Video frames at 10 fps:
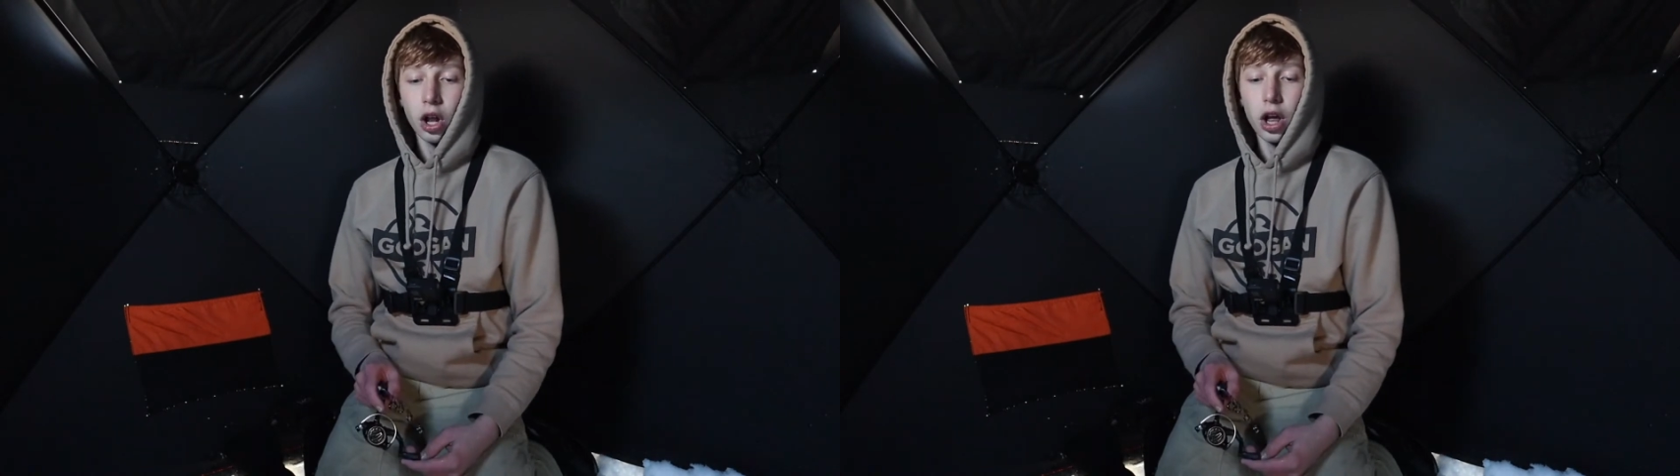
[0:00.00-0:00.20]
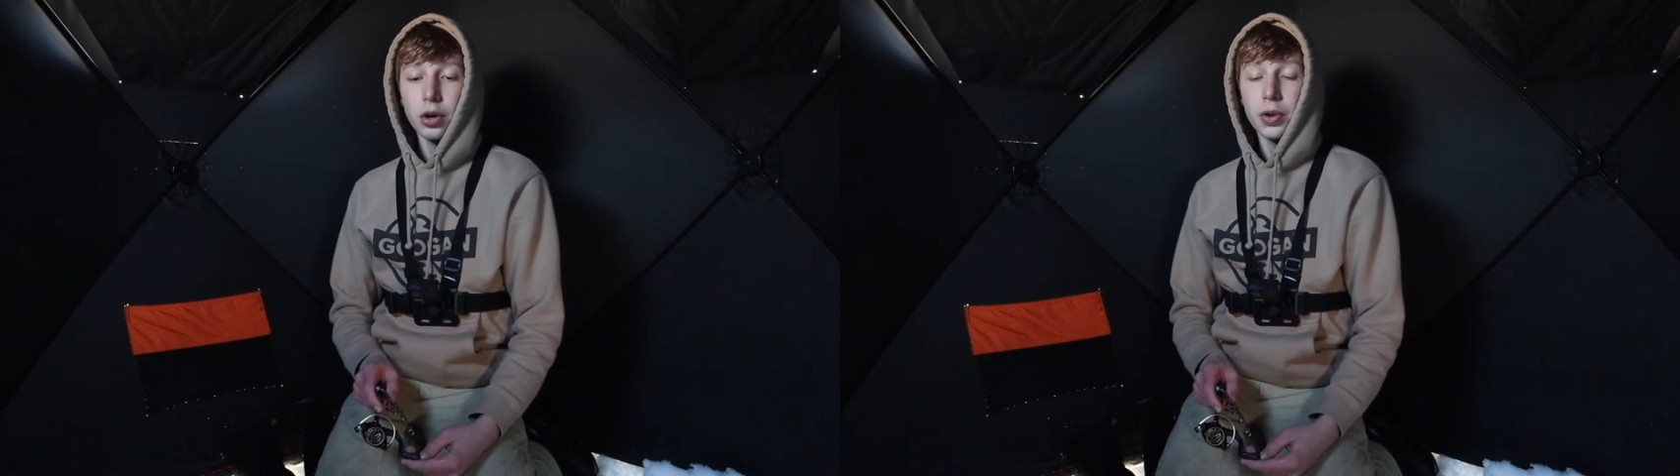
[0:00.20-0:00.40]

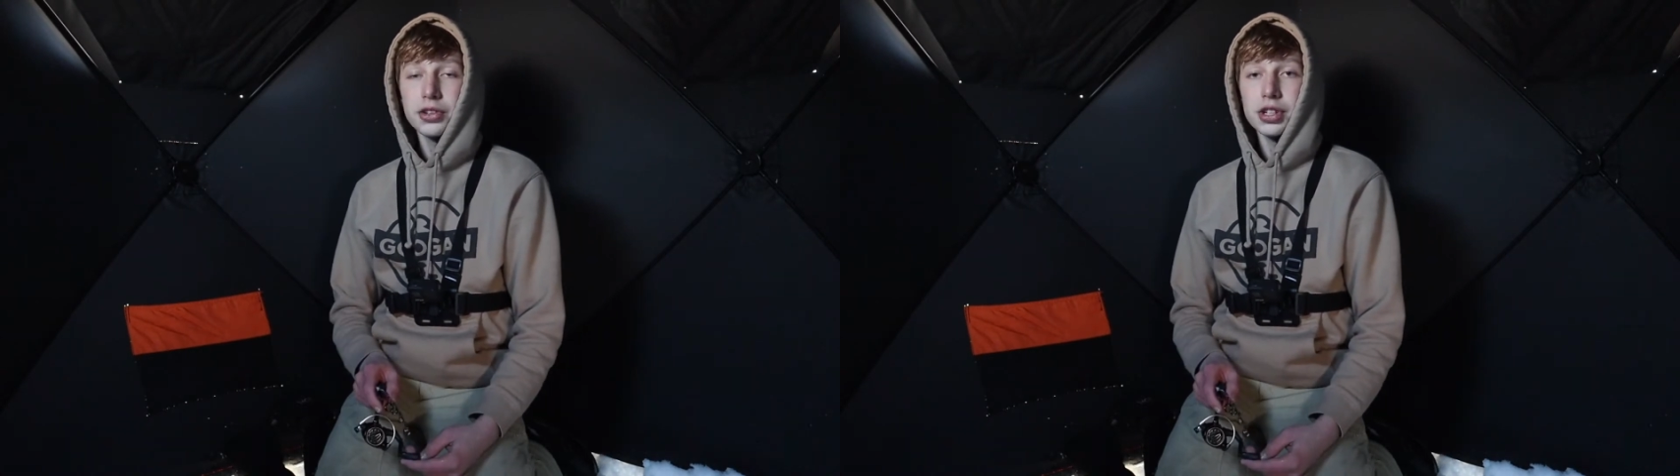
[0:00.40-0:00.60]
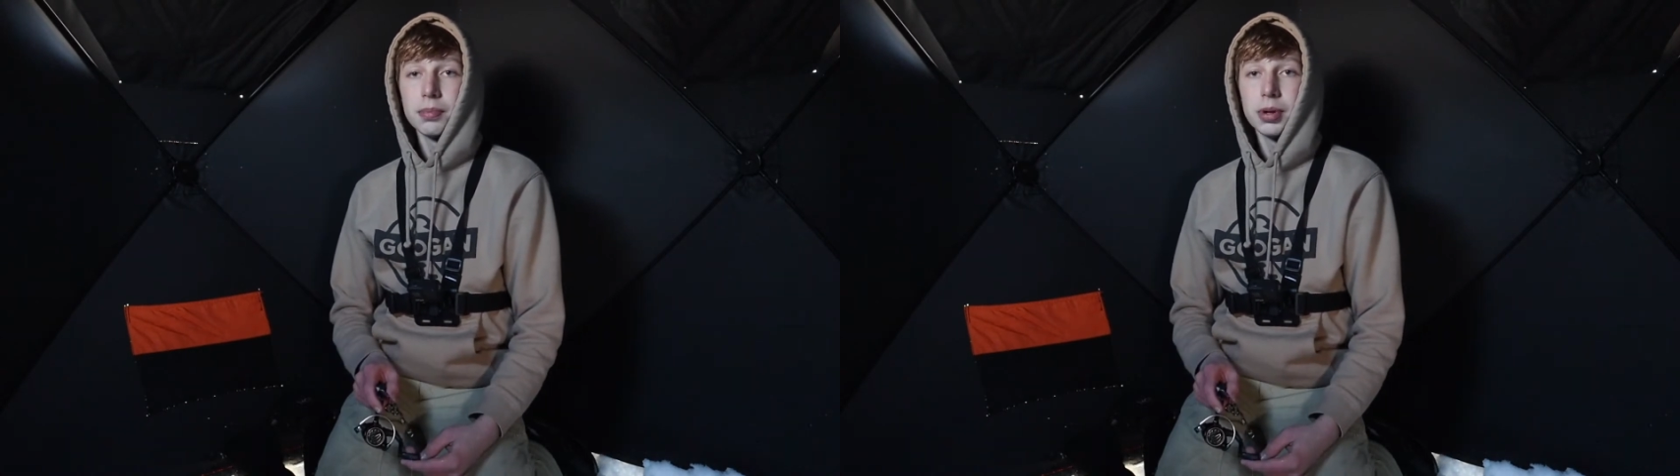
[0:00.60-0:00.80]
along with
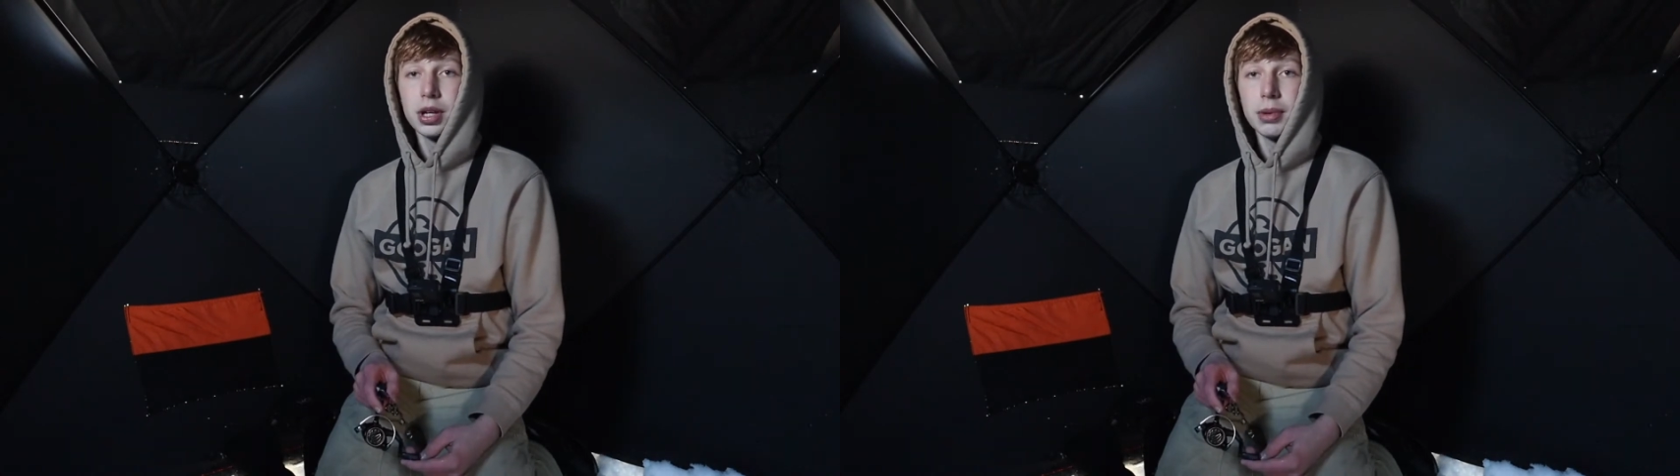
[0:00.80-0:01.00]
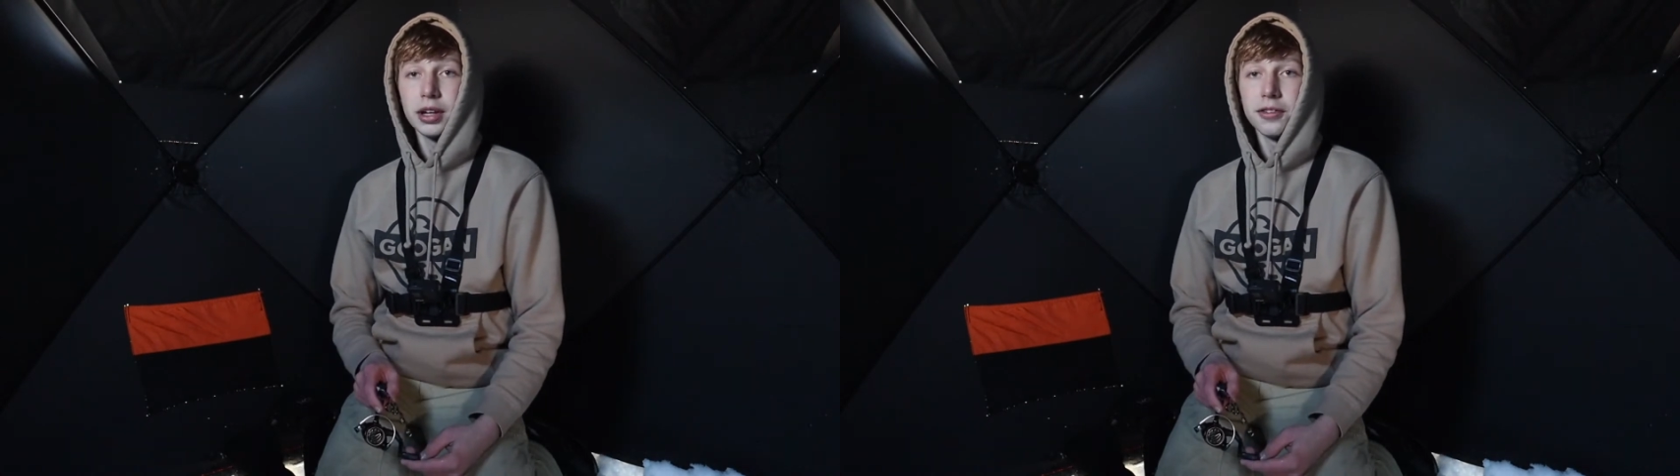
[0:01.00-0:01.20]
some
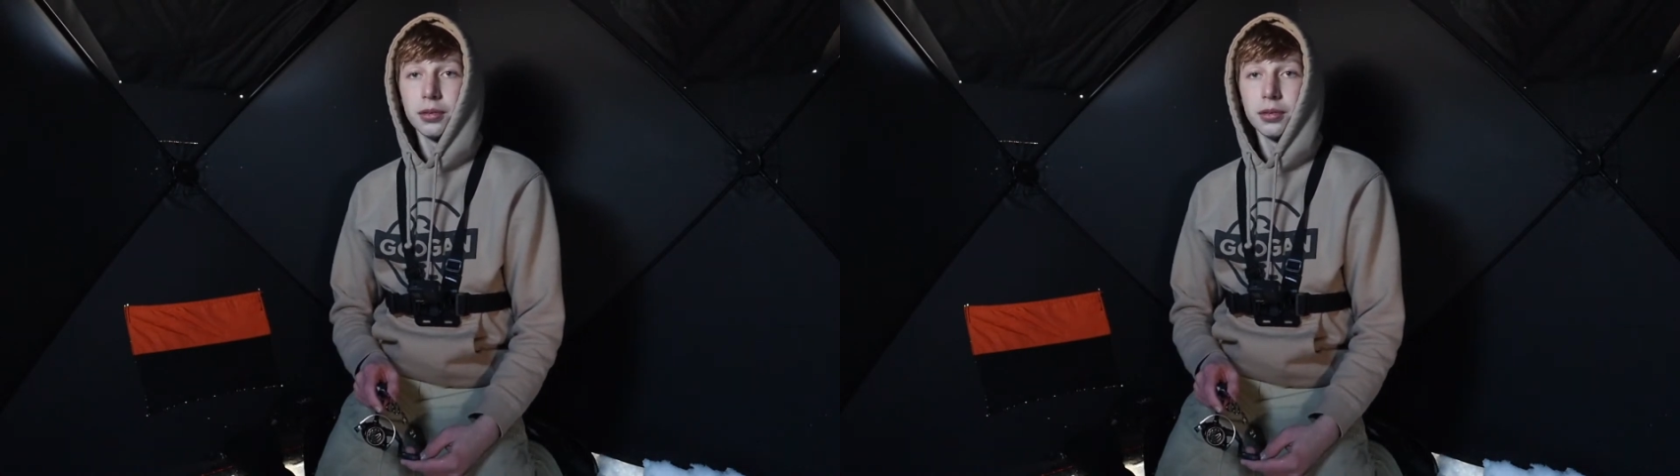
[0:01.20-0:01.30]
pretty big